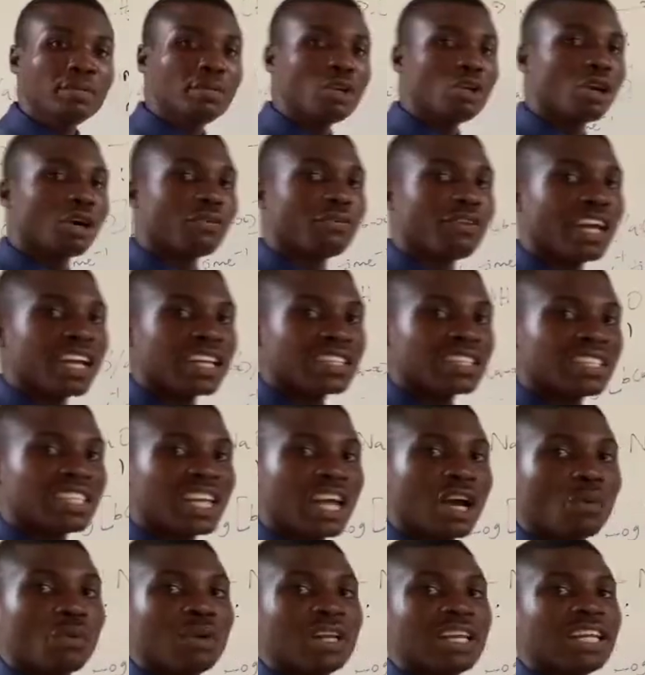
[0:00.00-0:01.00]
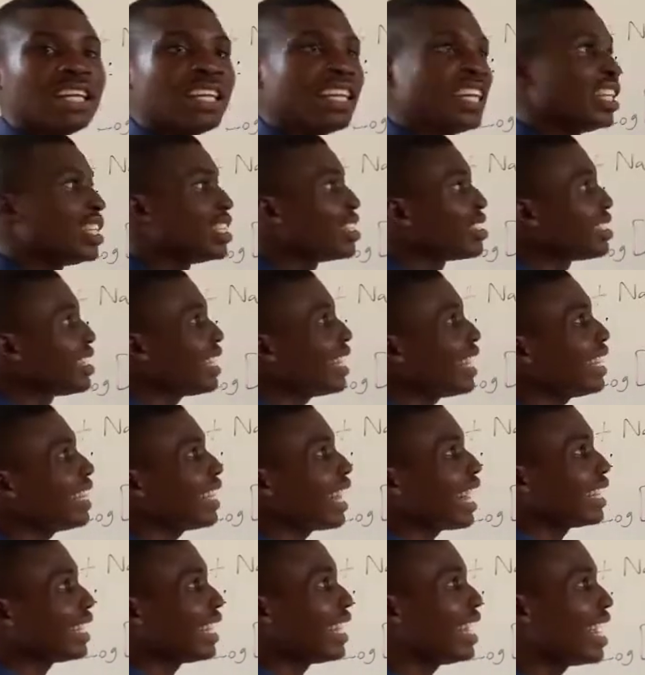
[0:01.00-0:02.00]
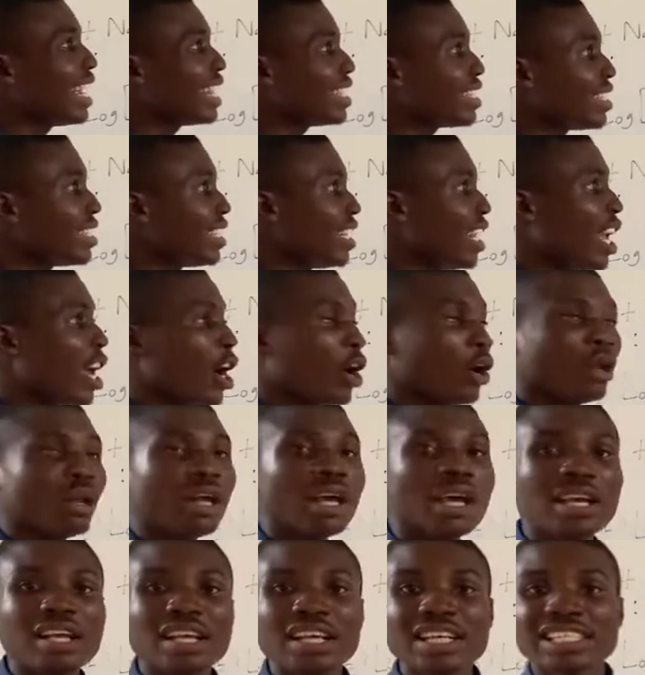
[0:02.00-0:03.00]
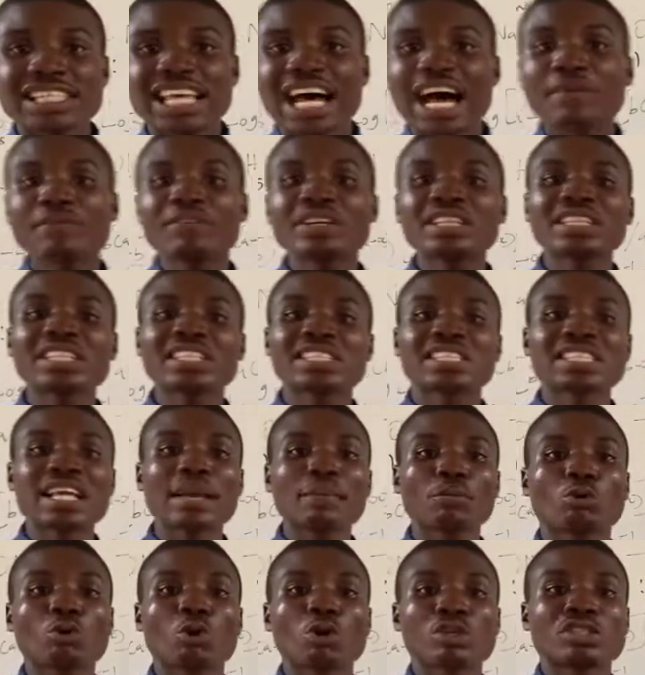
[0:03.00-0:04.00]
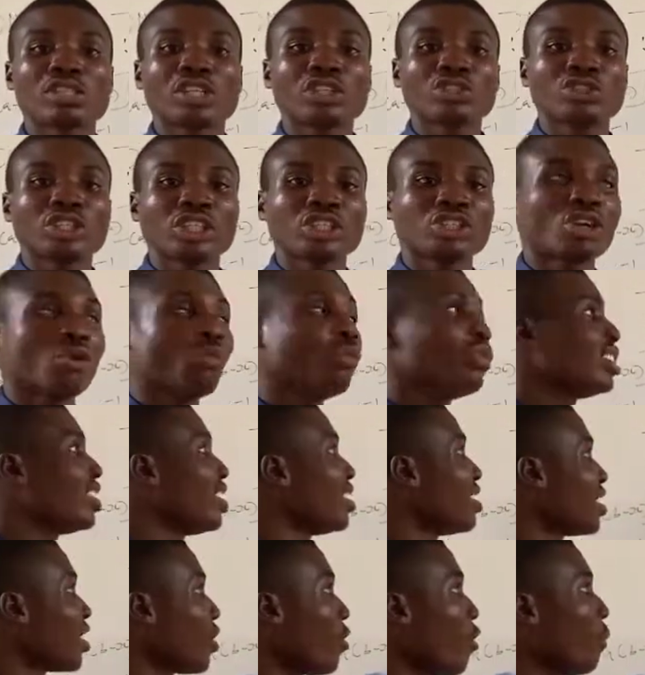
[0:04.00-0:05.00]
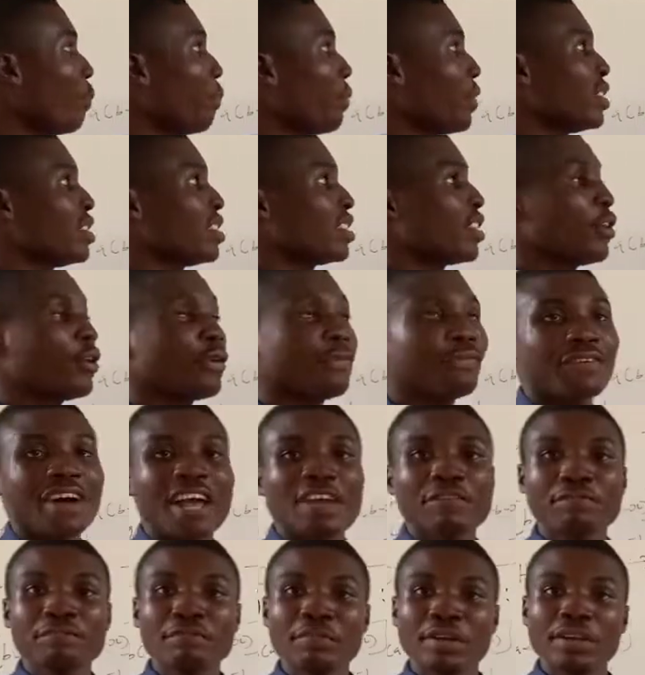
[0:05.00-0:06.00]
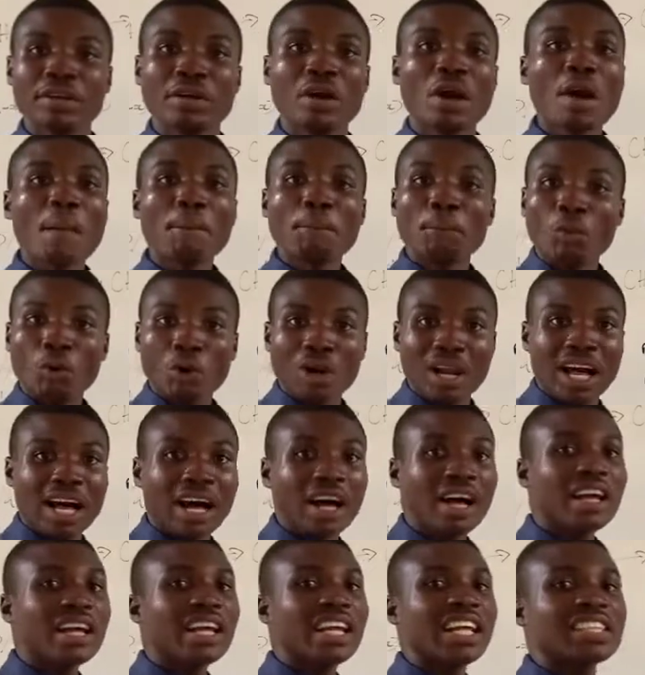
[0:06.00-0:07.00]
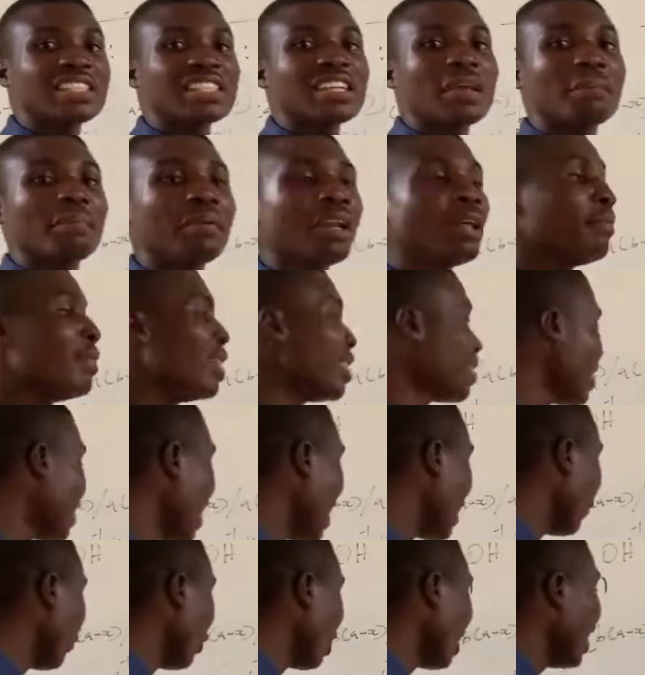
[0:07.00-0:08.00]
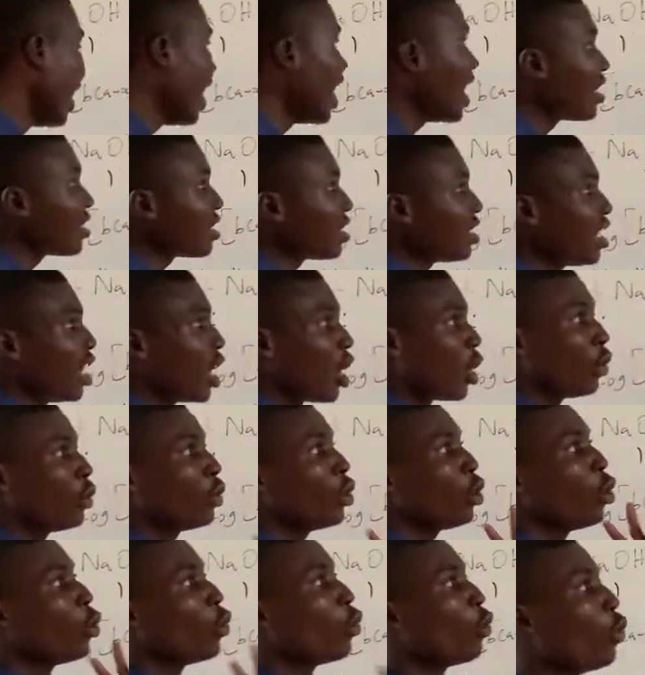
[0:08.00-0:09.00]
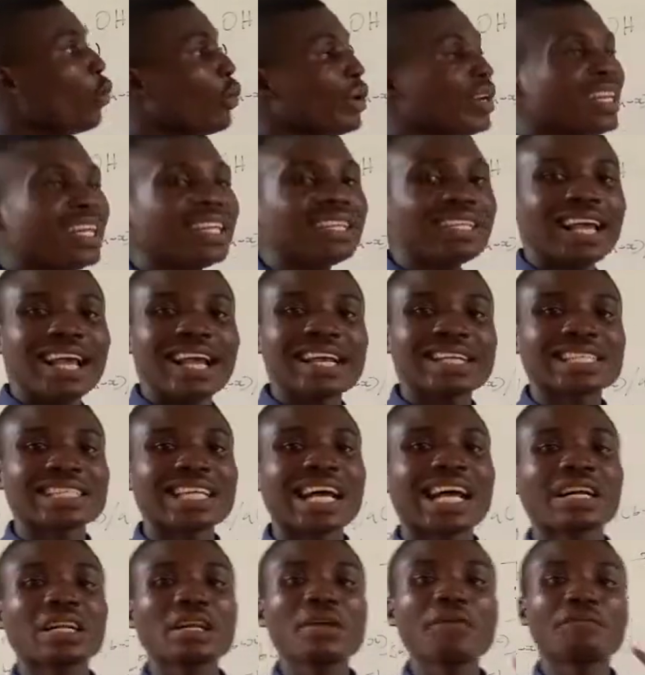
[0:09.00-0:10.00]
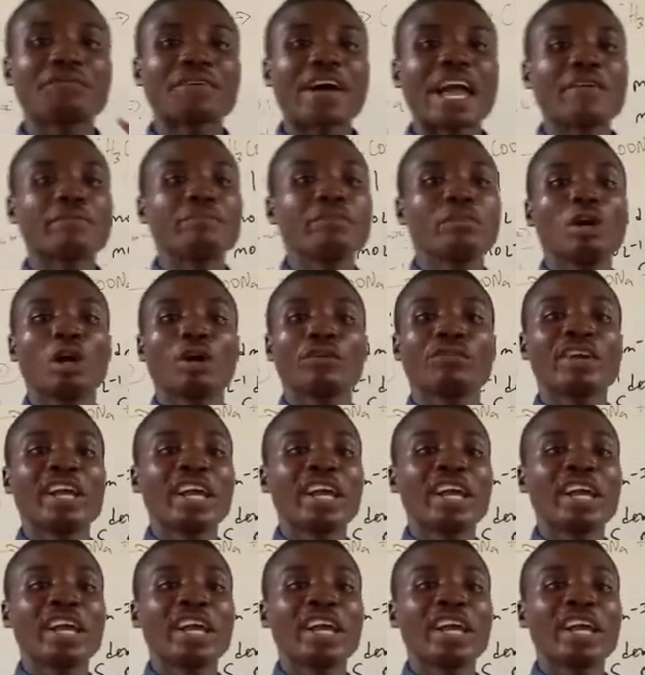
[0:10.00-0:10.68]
ml of HCl will it need? Seeing that the HCl is having the same concentration, which is 0.05 molar. It simply means that for the HCl, we will need exactly 5 ml of